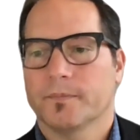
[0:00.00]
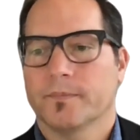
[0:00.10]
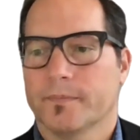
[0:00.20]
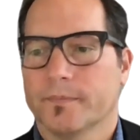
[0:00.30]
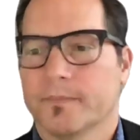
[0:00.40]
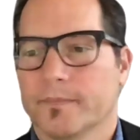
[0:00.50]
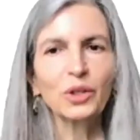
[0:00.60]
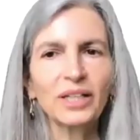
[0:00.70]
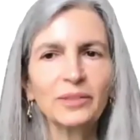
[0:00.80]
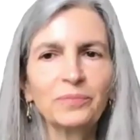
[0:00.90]

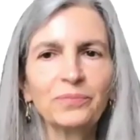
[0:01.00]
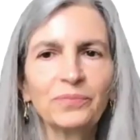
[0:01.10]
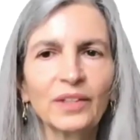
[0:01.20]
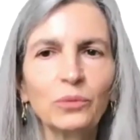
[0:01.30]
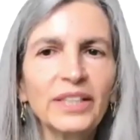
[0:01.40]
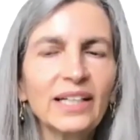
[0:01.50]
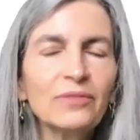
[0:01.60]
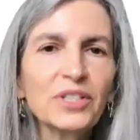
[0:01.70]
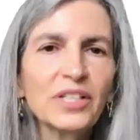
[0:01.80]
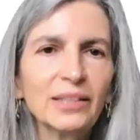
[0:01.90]
So we
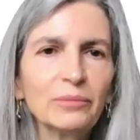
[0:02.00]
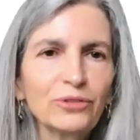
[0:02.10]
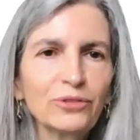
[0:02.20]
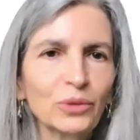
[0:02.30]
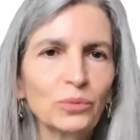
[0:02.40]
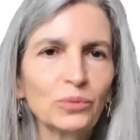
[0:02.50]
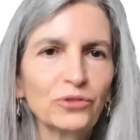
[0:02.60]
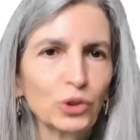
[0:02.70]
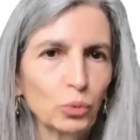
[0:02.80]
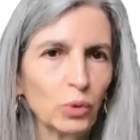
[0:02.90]
have time for
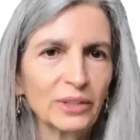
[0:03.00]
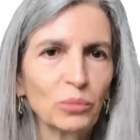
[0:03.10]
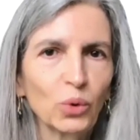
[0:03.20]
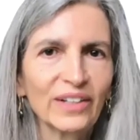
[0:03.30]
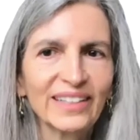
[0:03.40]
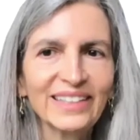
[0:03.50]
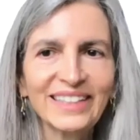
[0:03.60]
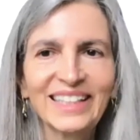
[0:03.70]
one more.